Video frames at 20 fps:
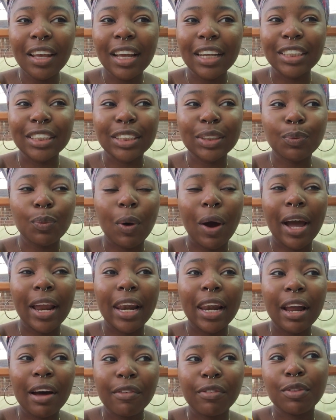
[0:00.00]
And just what I
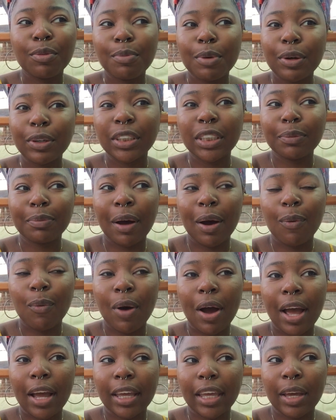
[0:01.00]
loved most about
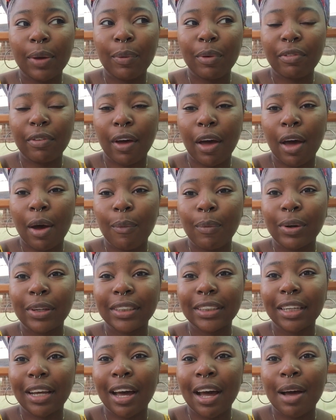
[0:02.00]
working with her
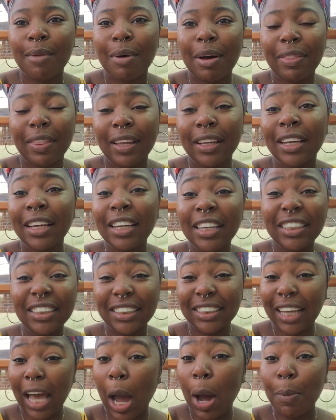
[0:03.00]
was I think
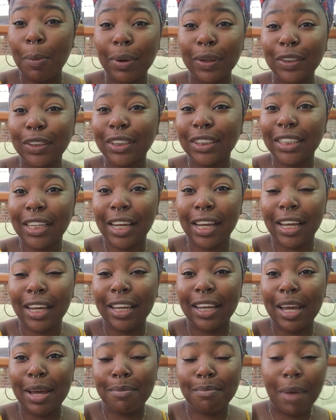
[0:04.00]
just how much
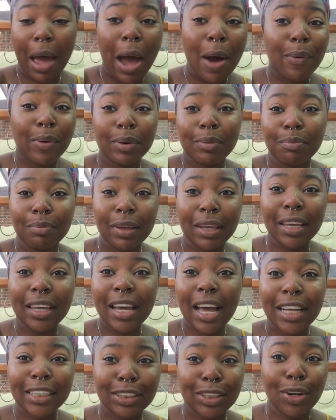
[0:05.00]
she empowered me
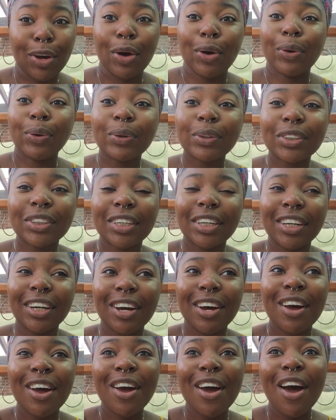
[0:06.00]
as a coach
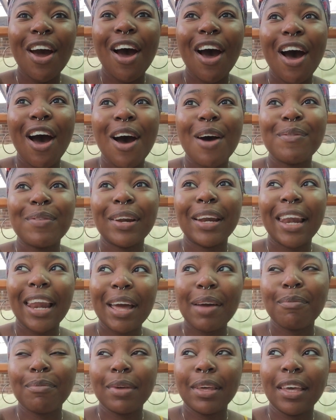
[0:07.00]
and
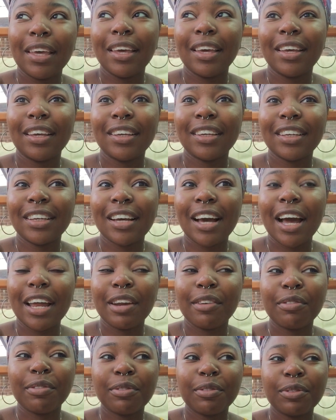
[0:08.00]
let me
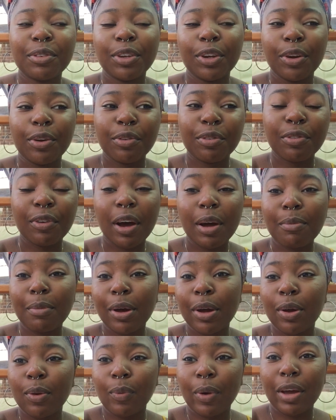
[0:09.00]
kind of, you know, find
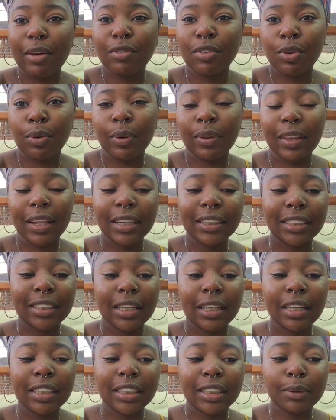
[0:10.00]
my own way of doing things,
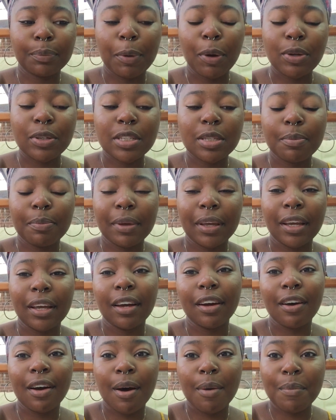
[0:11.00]
as opposed to
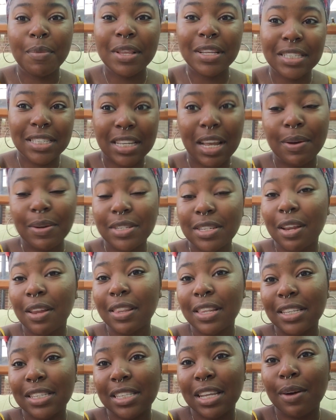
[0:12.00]
being this is how it's
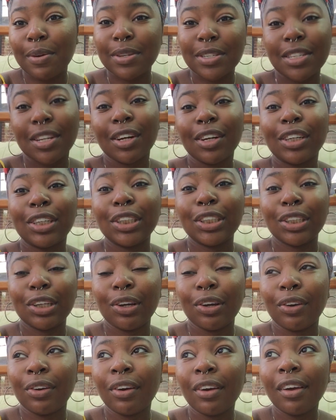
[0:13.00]
done, this is how it's done.
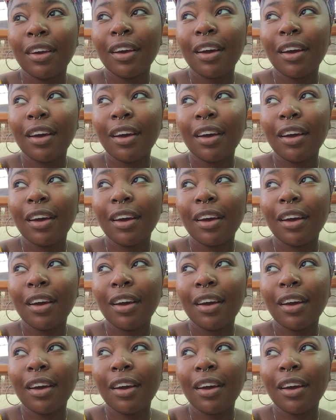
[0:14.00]
So